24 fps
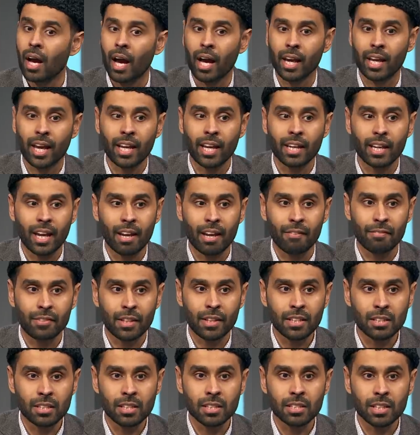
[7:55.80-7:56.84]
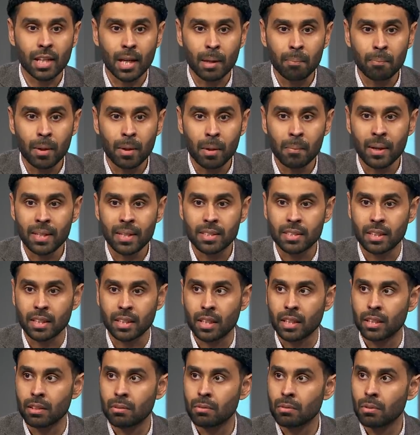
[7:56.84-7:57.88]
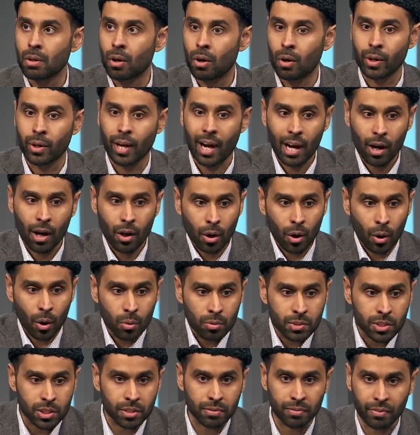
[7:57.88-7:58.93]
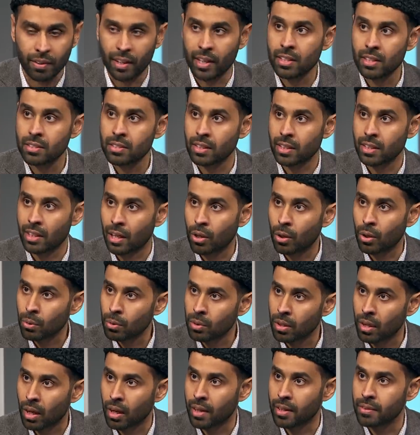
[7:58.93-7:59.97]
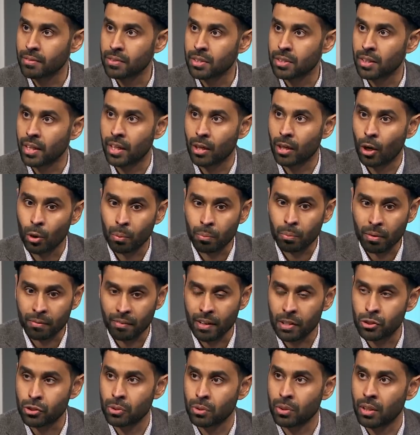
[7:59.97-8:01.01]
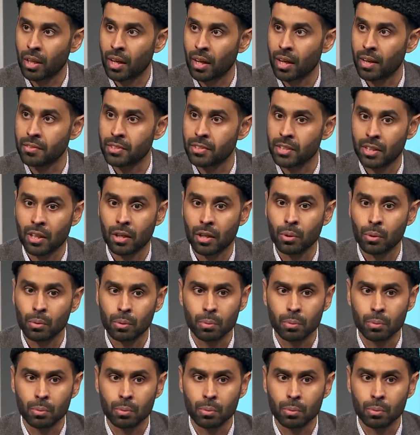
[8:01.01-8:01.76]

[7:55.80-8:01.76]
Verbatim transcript: Again, if this is implemented on our own spheres, in our own lives, in our own professional lives, in our